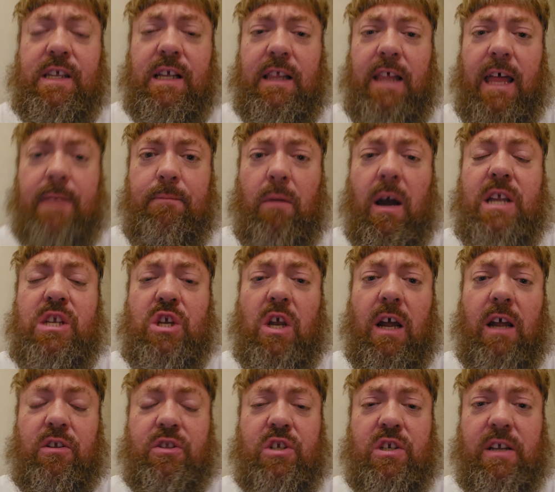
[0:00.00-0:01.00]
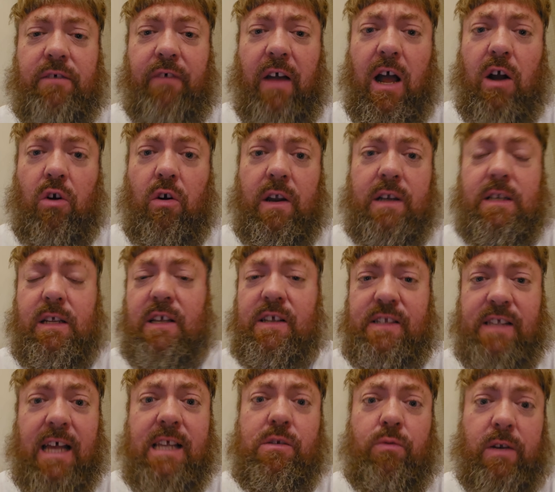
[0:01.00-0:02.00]
wants to claim my child to devour it,
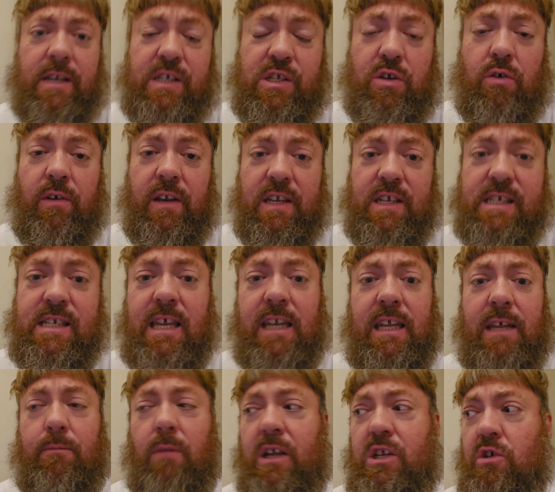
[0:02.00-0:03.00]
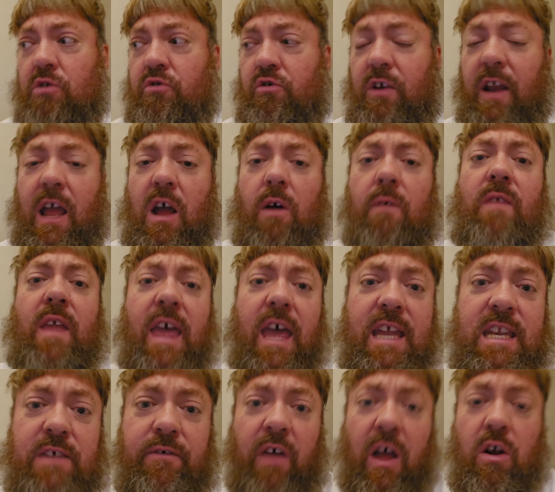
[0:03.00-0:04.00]
because that's what he's doing, is sending my children to hell
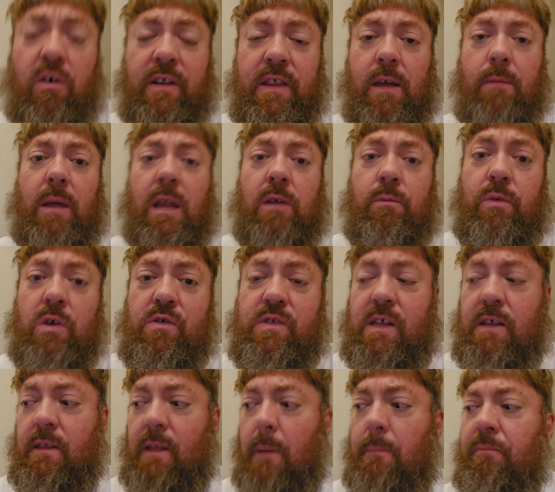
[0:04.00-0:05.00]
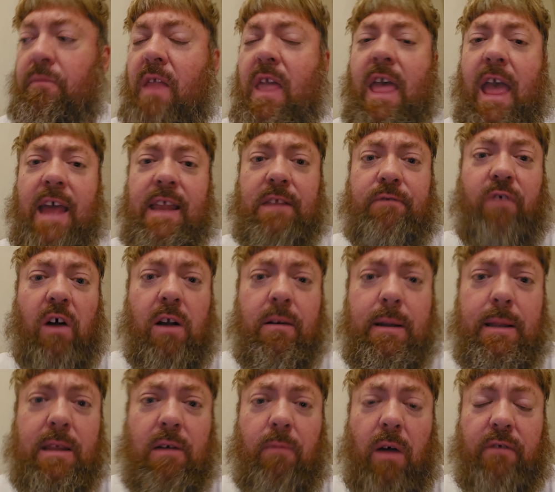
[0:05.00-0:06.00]
and devouring them and abusing them and
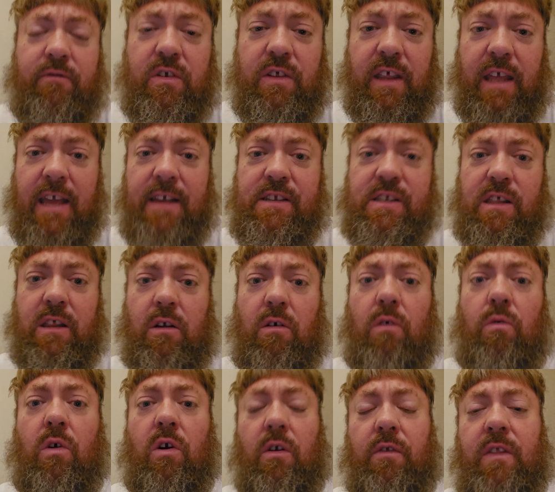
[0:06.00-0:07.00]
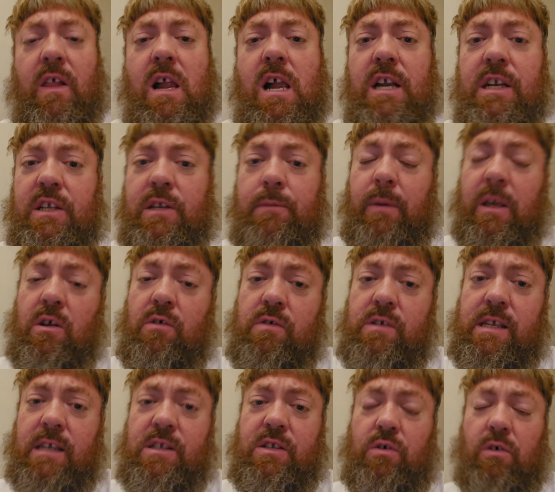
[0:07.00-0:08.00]
firing them off to the kings of the earth to be
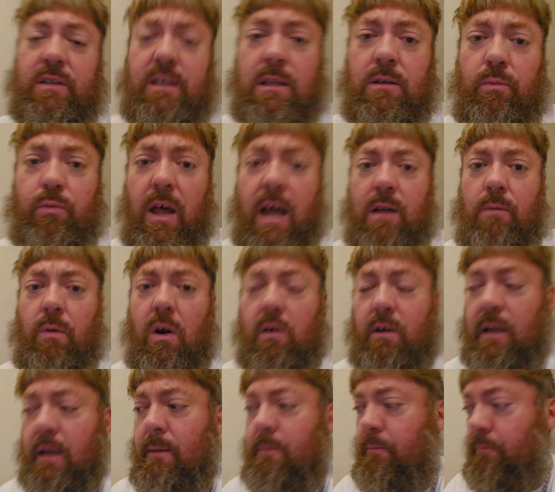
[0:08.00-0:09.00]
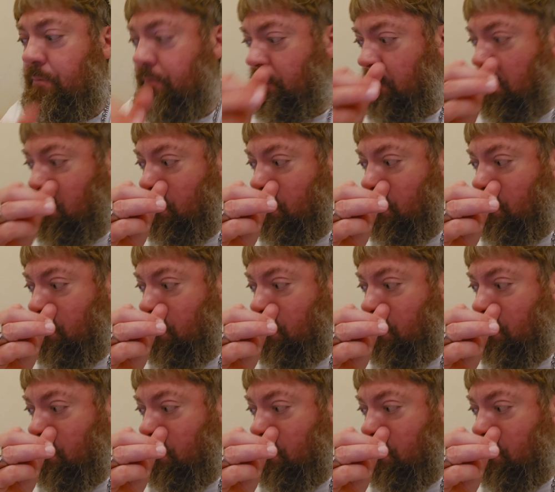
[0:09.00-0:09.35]
used and sold on the black market.